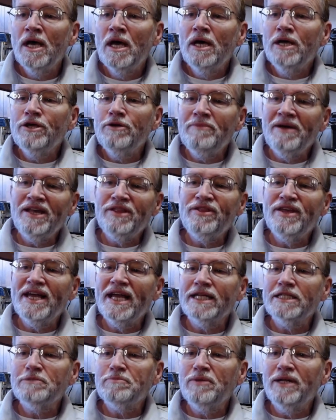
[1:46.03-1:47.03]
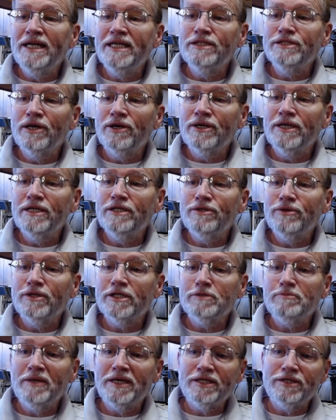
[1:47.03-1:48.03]
You may think it's playing dirty to
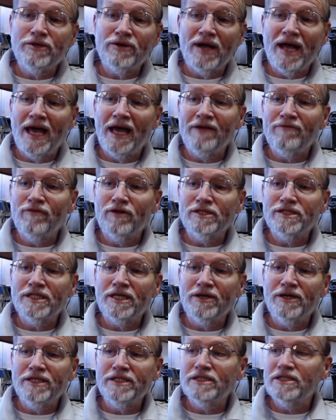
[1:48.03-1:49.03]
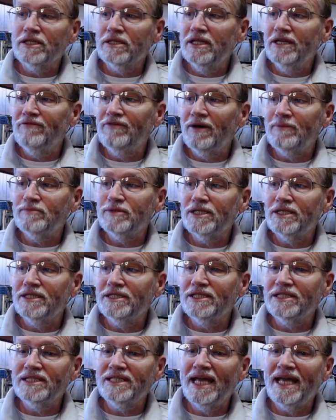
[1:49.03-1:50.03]
expect your adversaries to live up to the
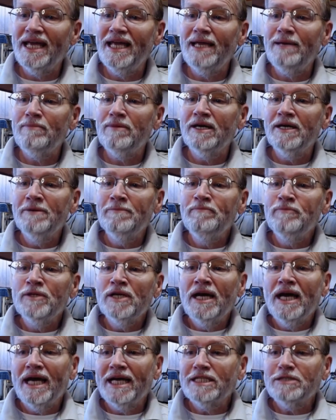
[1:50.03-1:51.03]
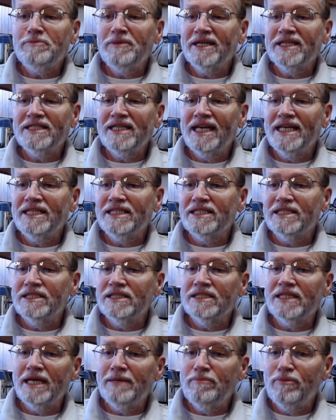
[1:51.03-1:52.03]
same expectations
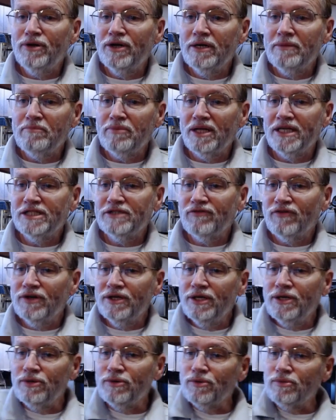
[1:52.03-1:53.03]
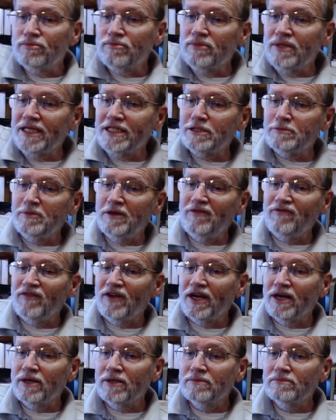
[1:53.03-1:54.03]
they put in place for you. Let's be
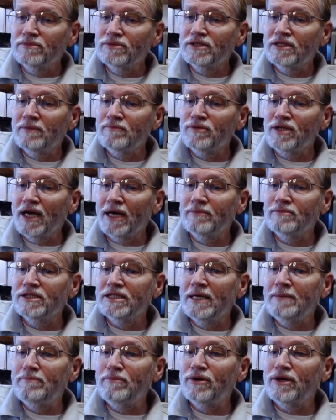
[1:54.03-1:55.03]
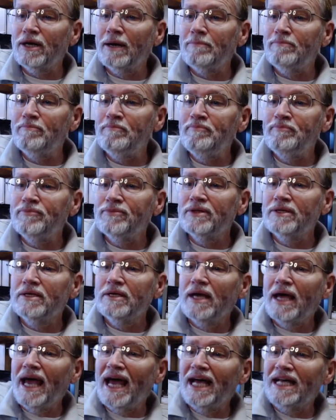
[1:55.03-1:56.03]
fair, sometimes they put up
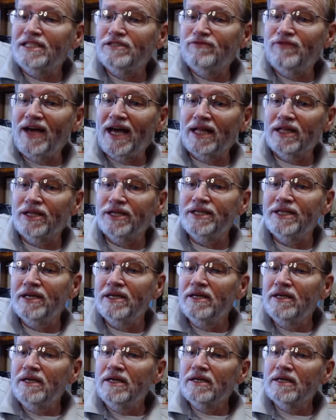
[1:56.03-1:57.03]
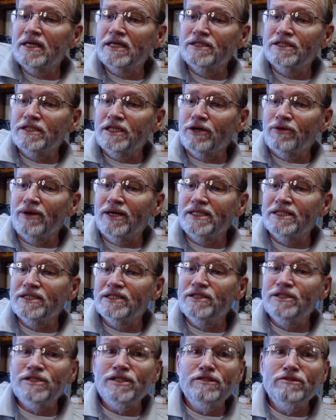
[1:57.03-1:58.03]
as valid
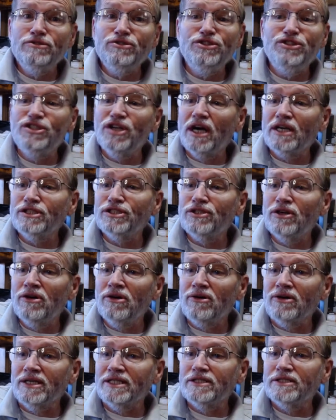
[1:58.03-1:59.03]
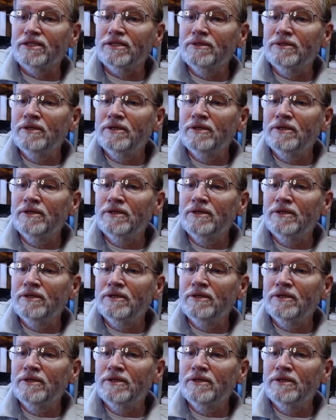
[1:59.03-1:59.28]
considerations, just aren't.